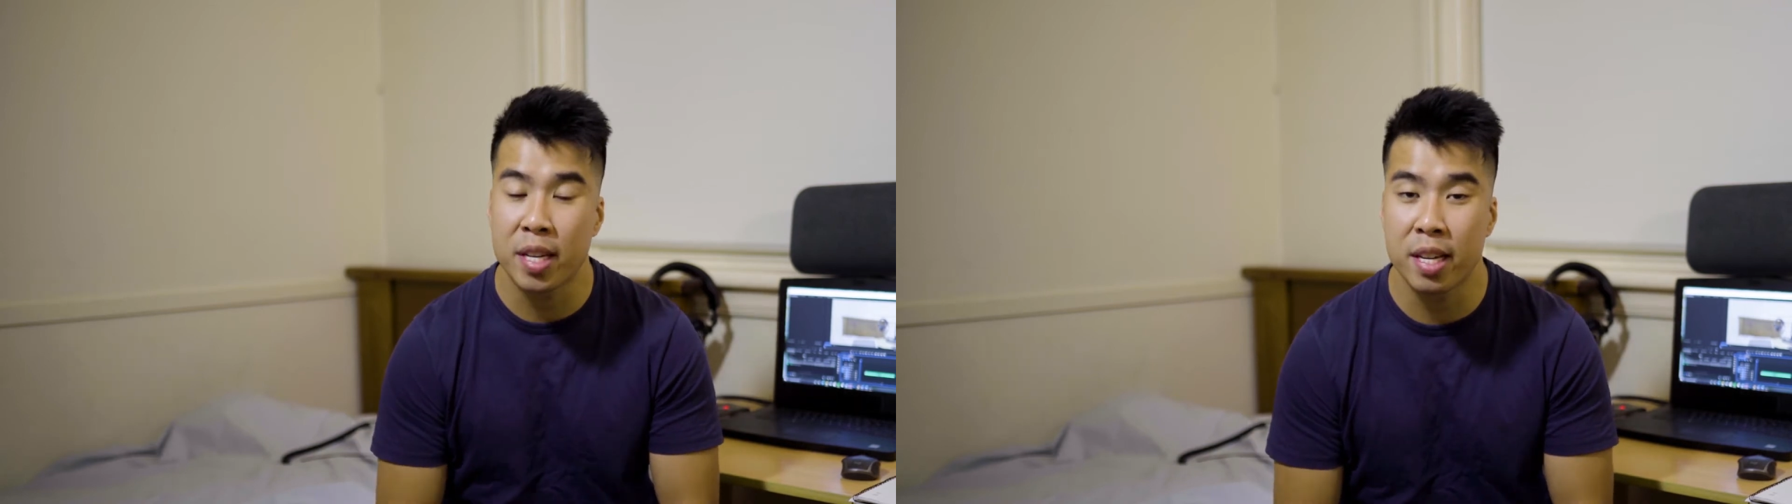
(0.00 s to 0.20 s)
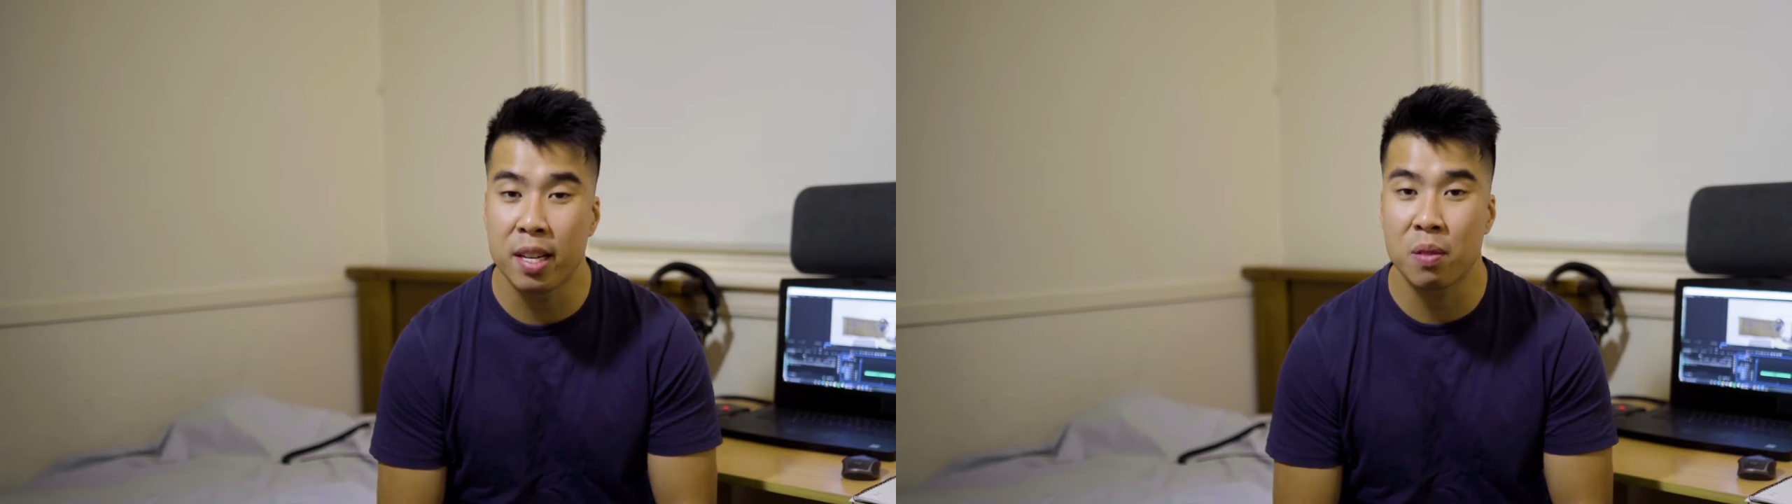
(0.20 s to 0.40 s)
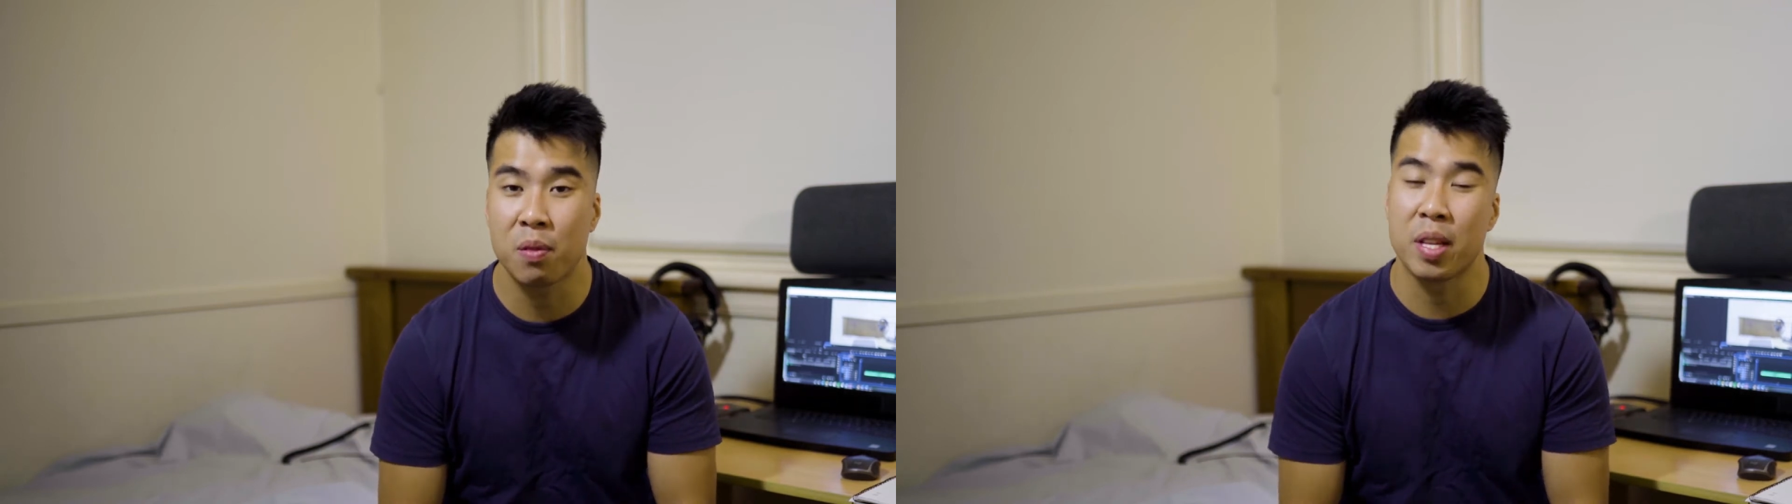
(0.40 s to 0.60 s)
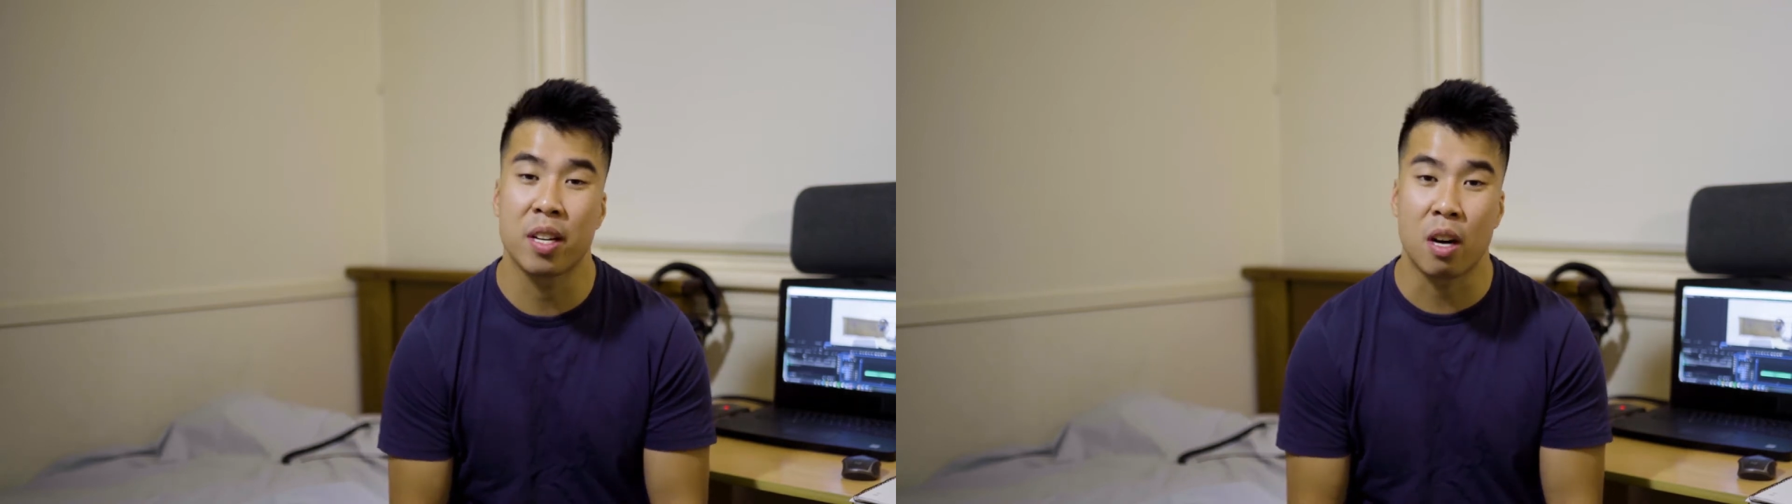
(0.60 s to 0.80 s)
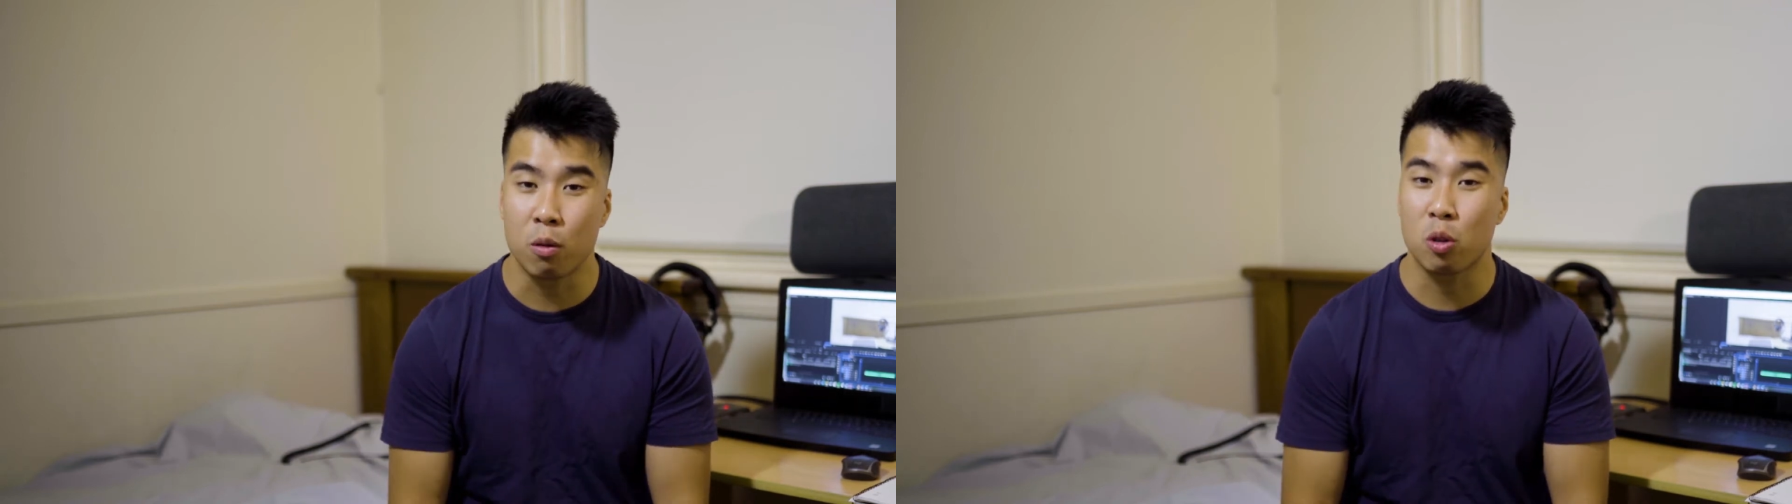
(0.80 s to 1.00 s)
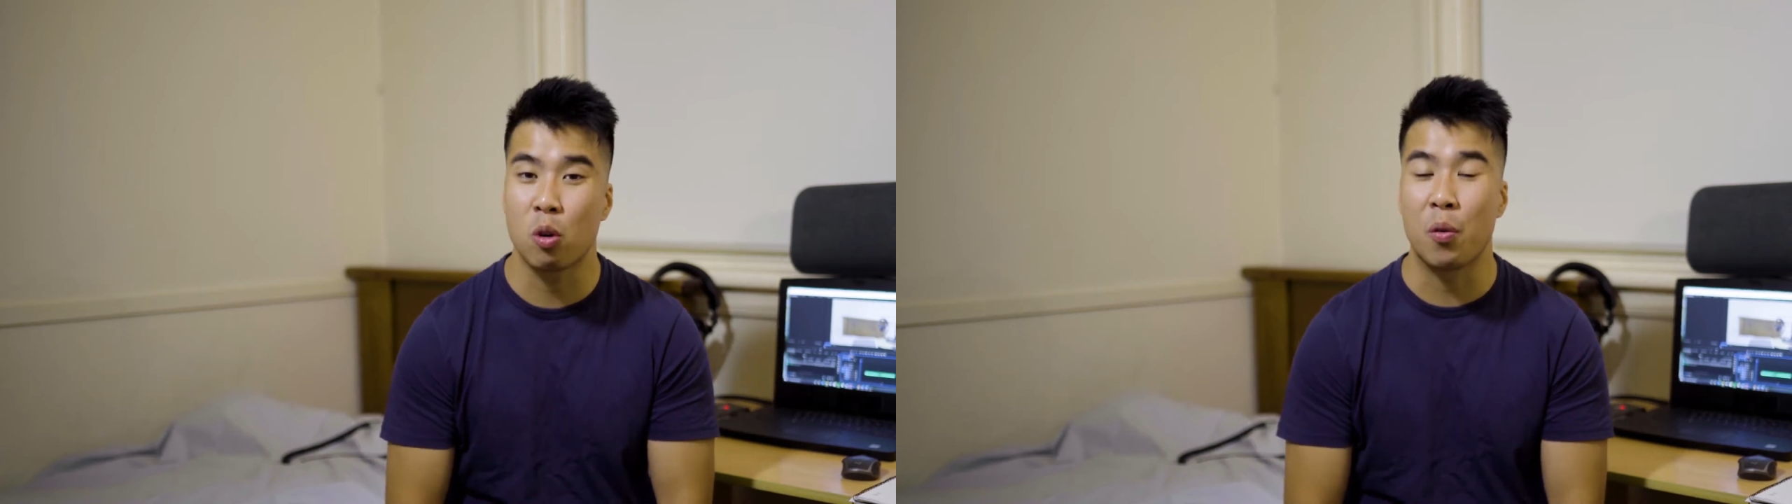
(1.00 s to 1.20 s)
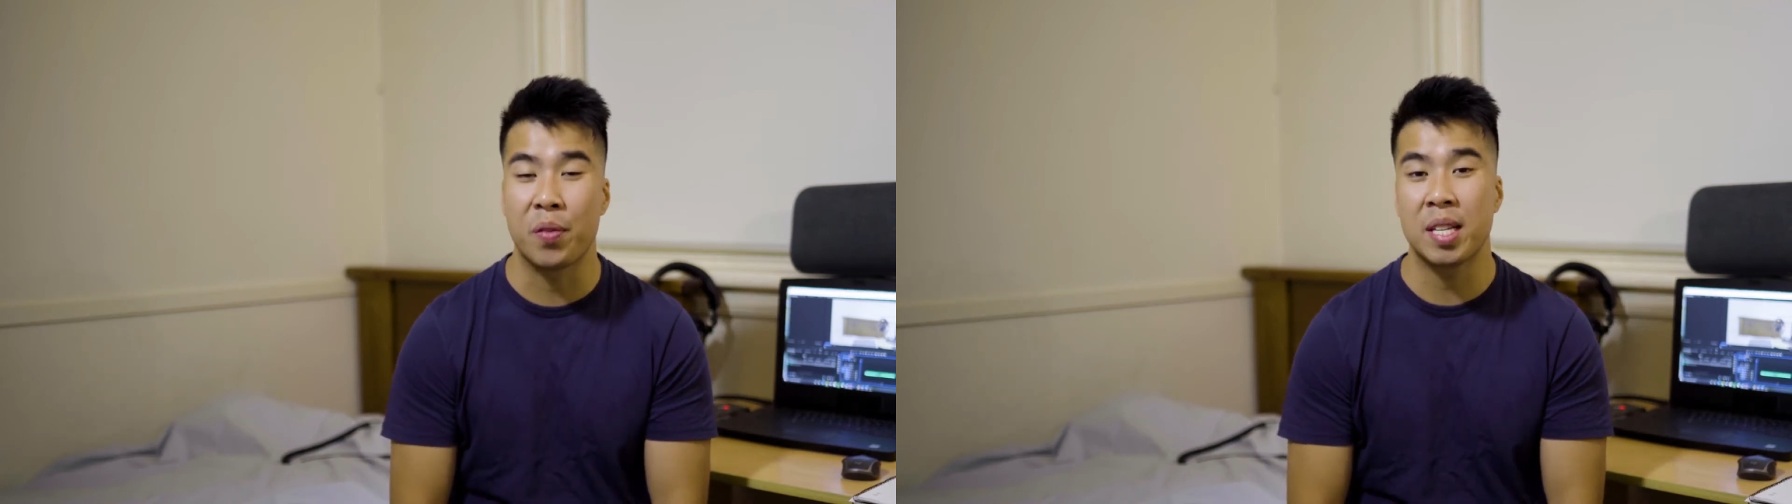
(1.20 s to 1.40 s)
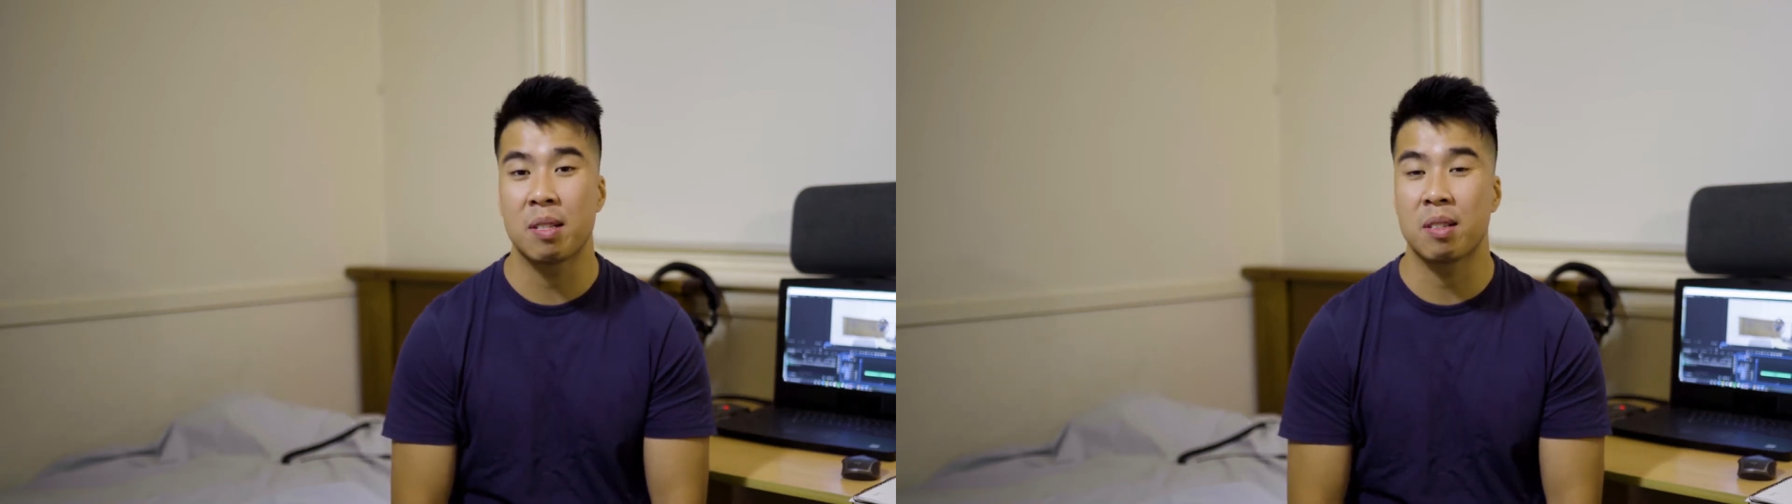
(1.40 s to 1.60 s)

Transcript: gigs for their cultural events,